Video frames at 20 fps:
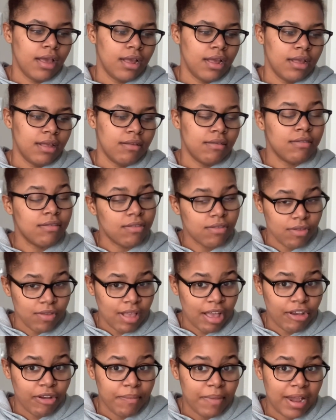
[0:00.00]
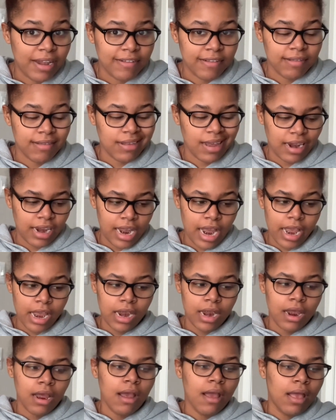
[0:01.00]
So now your balance is 98.
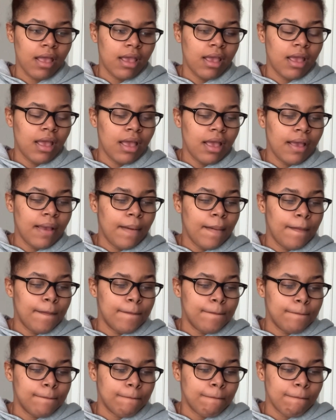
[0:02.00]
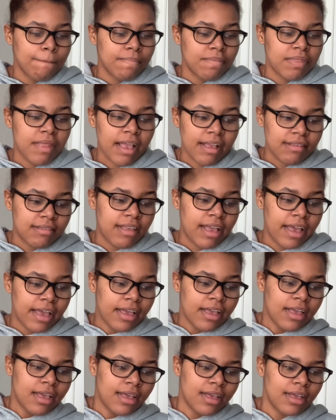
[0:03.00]
Next day,
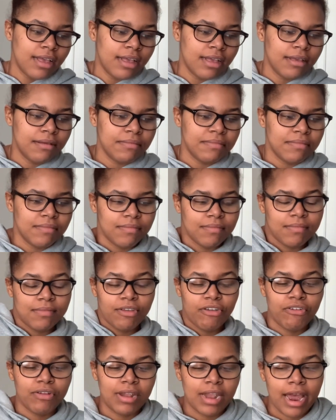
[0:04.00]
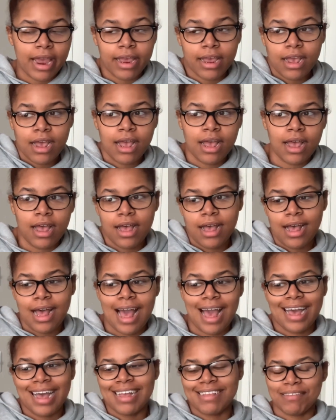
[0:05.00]
you're like, I
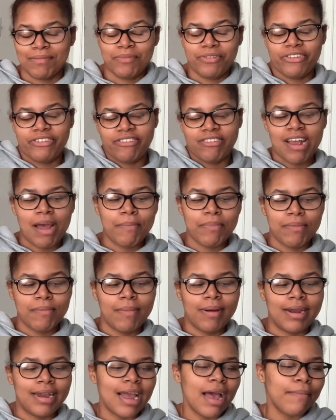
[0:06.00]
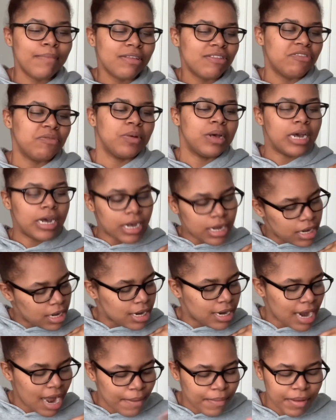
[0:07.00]
got some shopping money. I've been doing good.
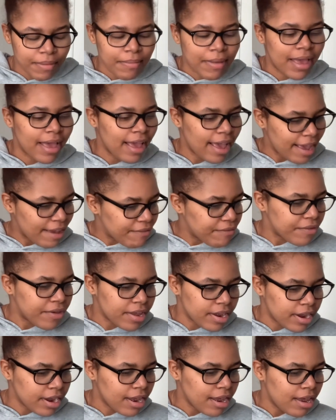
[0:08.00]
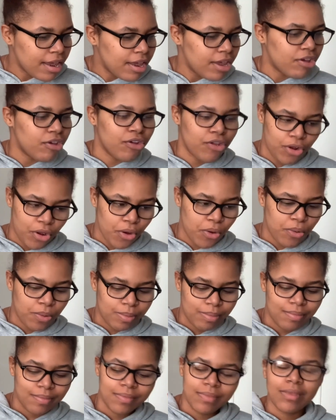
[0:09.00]
I've been behaving. You know,
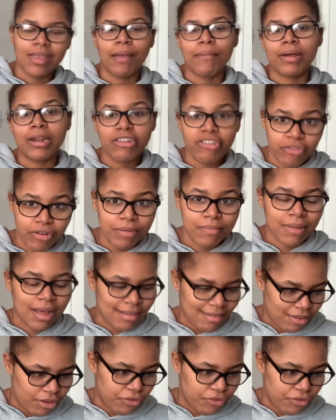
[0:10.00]
I'm gonna treat myself.